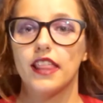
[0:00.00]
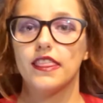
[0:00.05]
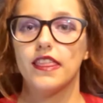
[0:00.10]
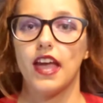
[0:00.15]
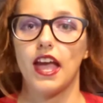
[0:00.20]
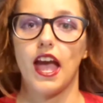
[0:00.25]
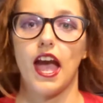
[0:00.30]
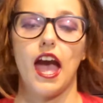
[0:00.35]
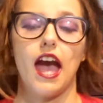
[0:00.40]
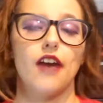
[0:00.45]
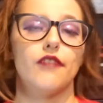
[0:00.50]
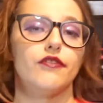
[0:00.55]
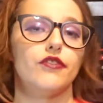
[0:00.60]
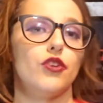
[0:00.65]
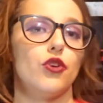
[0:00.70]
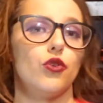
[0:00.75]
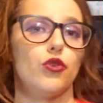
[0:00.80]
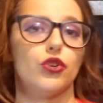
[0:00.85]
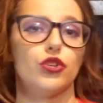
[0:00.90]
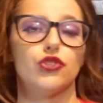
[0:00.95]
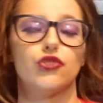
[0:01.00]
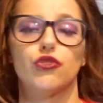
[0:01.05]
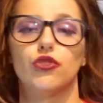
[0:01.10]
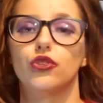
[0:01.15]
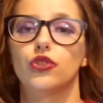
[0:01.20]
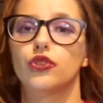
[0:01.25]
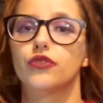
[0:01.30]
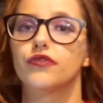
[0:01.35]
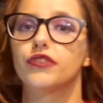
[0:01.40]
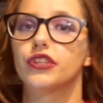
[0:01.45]
They have no
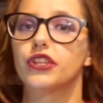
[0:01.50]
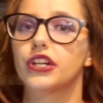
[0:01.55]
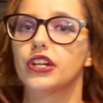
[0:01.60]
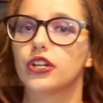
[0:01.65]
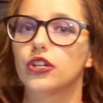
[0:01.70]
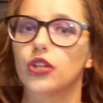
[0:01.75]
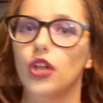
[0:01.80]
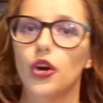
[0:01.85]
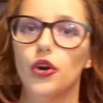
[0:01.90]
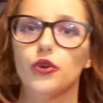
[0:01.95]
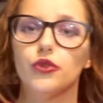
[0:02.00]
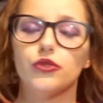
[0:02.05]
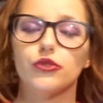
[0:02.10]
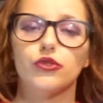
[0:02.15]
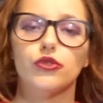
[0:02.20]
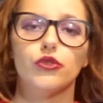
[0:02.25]
control over their clothes,